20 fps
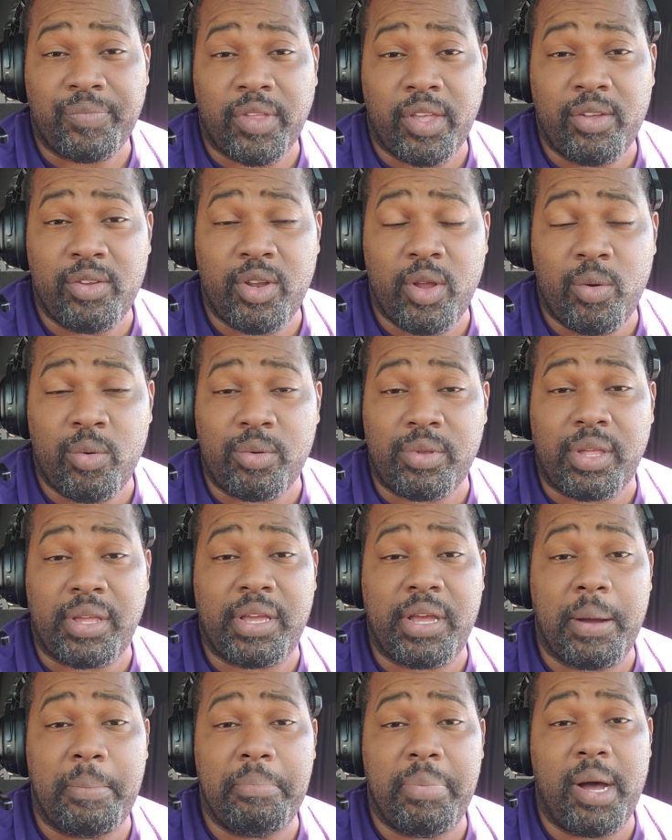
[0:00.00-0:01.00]
to
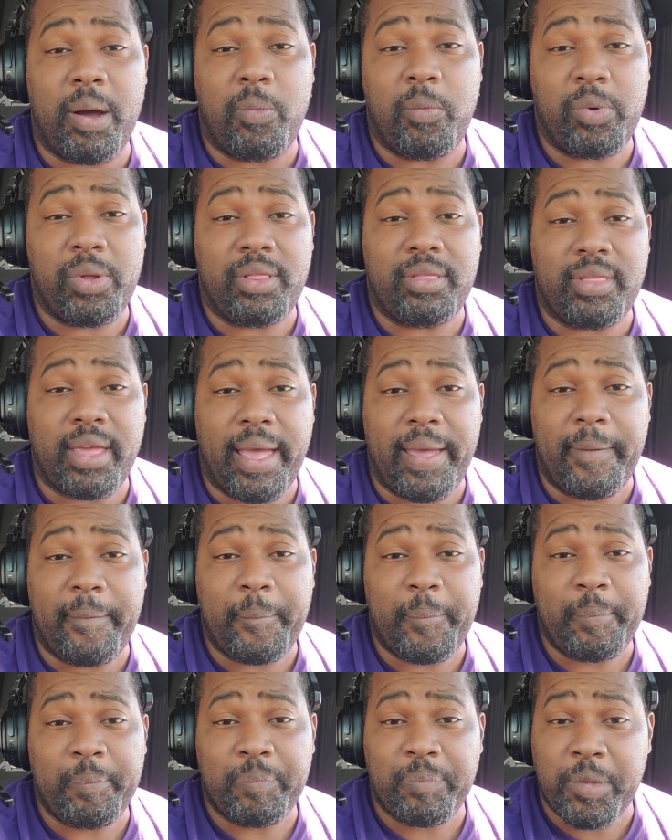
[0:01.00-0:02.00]
come up with that
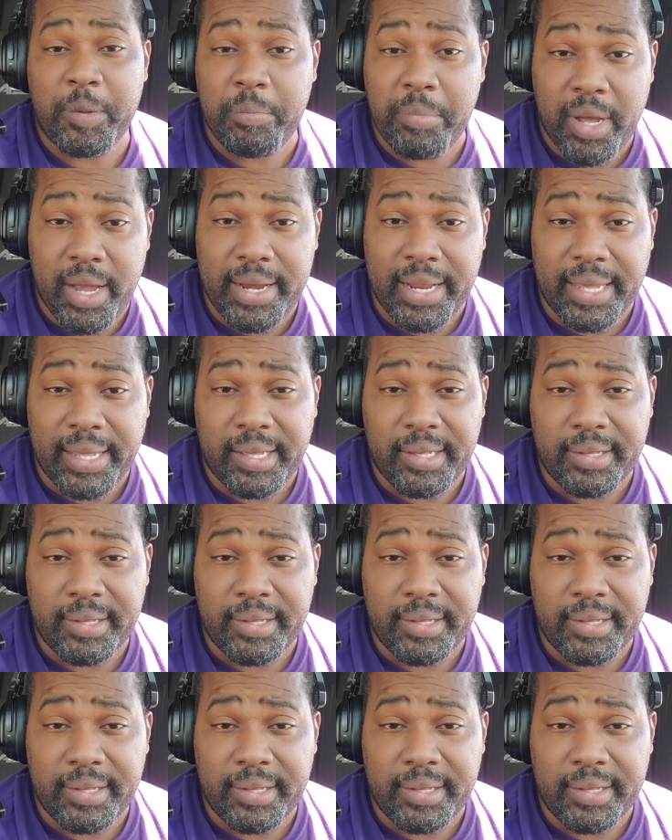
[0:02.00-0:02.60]
money.